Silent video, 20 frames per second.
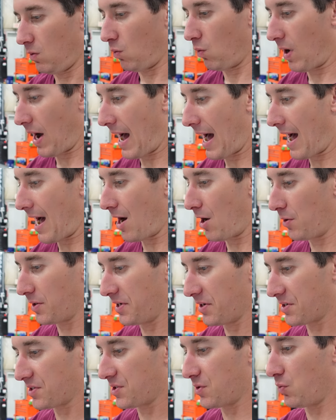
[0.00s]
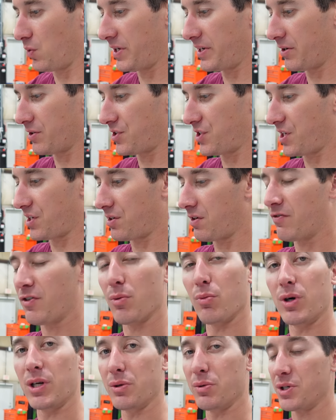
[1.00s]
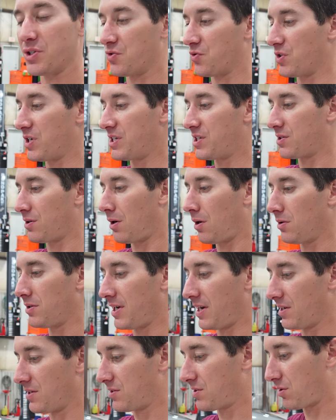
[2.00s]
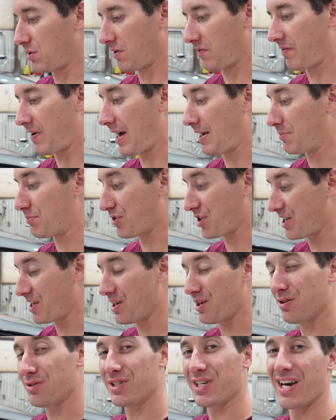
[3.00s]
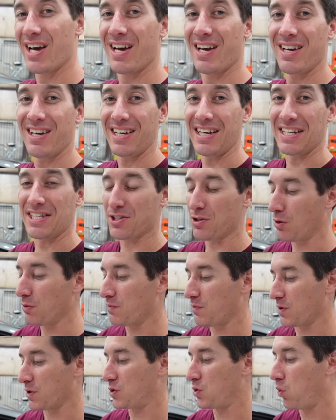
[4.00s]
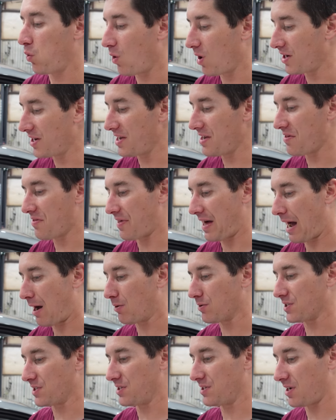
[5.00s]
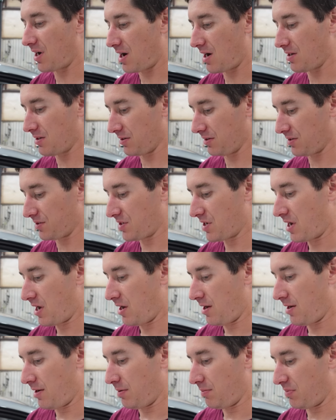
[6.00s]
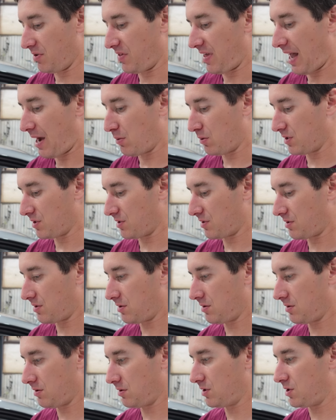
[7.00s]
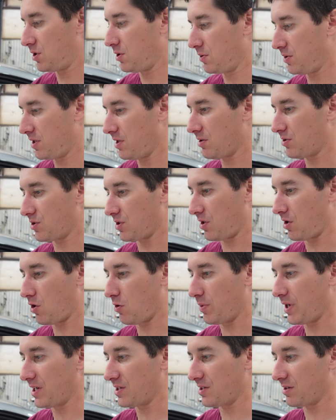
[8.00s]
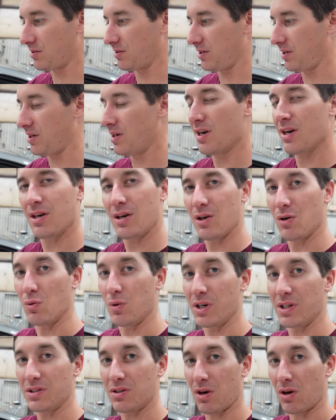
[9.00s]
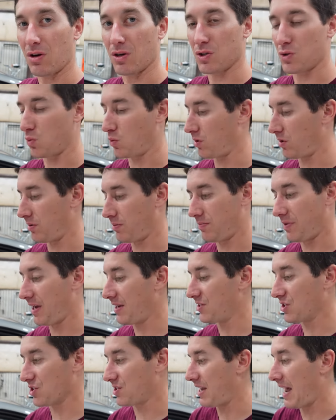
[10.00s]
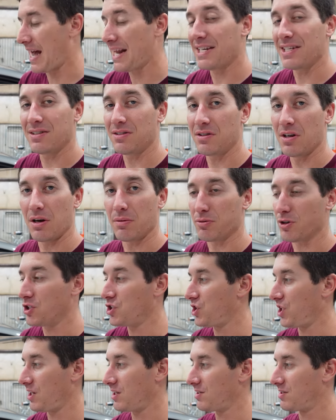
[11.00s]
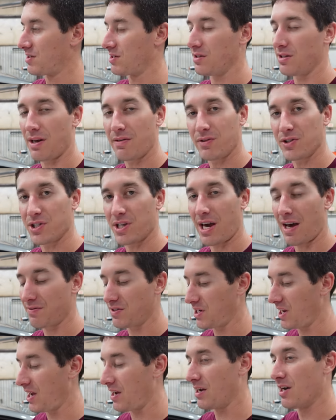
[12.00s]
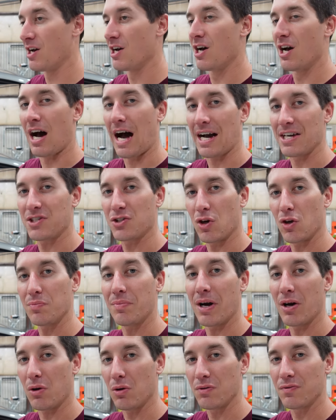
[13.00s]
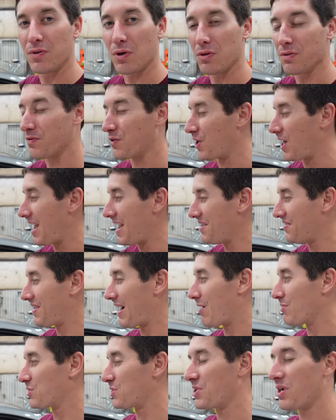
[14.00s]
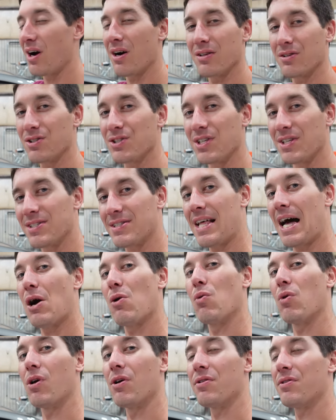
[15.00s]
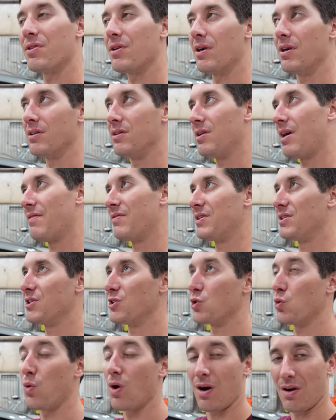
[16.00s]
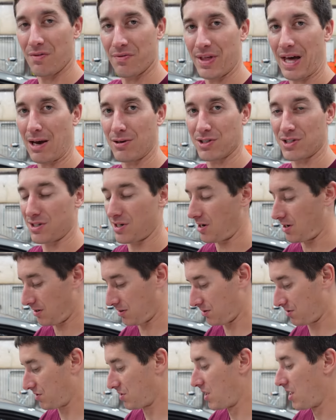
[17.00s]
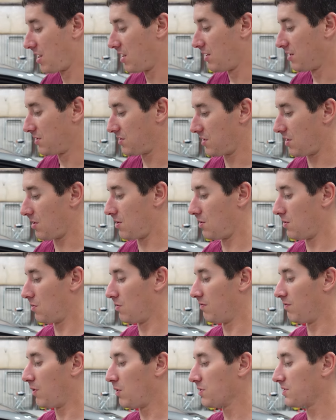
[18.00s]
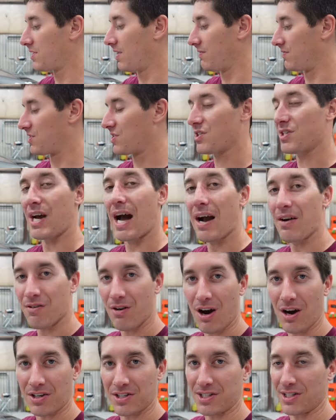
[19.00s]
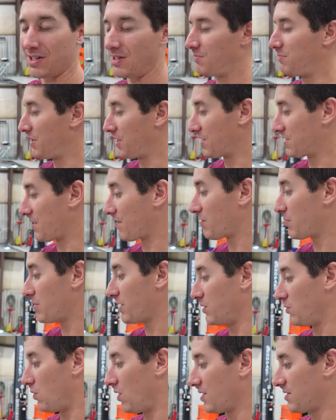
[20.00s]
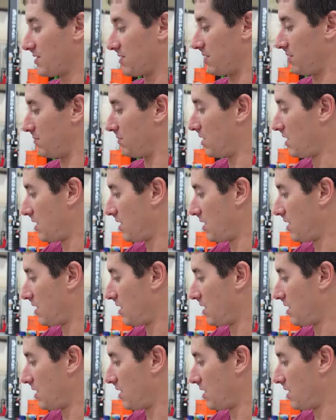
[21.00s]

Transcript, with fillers: Wow, here's the window sticker from when it was resold as certified pre-owned. It sold for $20,000, but that was two years ago, basically when cars were they just hadn't appreciated to the levels they have today. I sold my old Volt for eight thousand dollars. It's now worth eleven to twelve thousand dollars. So Volts have skyrocketed because everybody wants them.